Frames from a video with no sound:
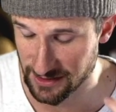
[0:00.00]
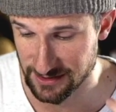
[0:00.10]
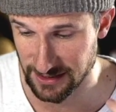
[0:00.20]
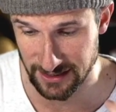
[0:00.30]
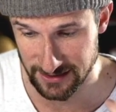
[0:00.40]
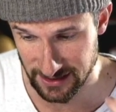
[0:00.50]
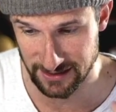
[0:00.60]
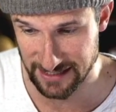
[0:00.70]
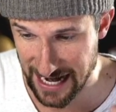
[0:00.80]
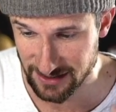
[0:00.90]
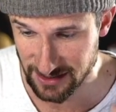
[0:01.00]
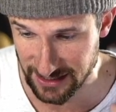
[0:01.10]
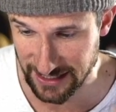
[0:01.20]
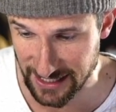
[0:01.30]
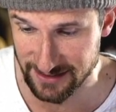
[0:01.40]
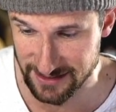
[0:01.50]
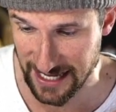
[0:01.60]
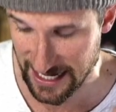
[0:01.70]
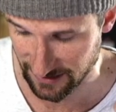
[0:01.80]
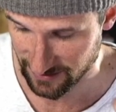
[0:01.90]
is it's it's actually like
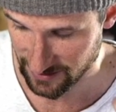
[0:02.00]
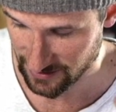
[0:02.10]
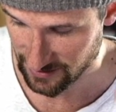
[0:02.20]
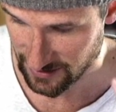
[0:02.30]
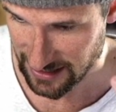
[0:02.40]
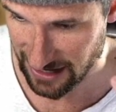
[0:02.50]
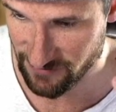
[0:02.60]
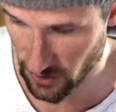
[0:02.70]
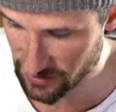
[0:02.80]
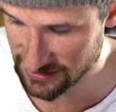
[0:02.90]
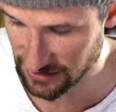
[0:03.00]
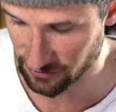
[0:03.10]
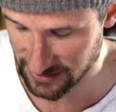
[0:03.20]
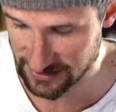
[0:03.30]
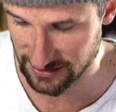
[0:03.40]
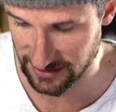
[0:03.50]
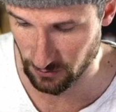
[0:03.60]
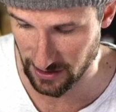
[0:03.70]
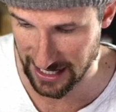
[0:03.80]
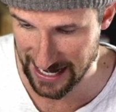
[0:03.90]
insane. I've noticed it recently
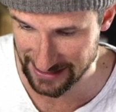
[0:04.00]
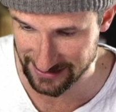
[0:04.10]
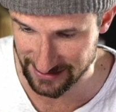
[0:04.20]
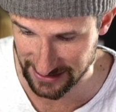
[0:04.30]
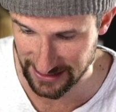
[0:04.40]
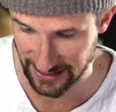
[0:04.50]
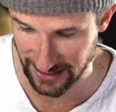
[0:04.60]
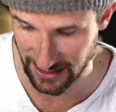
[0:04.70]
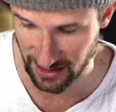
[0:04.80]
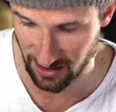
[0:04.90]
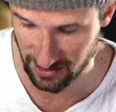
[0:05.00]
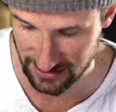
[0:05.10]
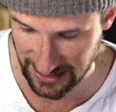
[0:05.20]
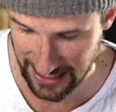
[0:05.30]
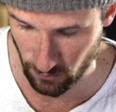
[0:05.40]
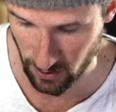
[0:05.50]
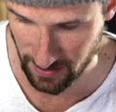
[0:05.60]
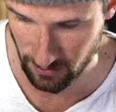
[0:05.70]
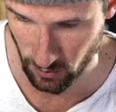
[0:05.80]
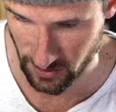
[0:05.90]
where I hadn't seen it in a long time where
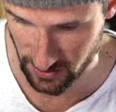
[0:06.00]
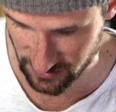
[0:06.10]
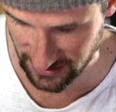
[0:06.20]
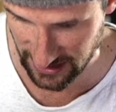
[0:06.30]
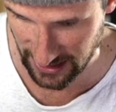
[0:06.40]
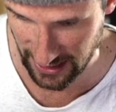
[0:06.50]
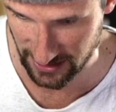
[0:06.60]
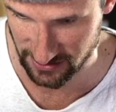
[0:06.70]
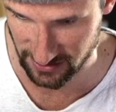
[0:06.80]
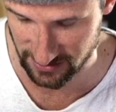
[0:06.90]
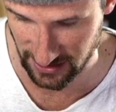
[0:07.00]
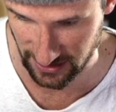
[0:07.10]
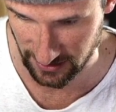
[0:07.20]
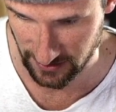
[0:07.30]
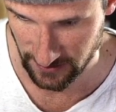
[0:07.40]
people were using it and it's just like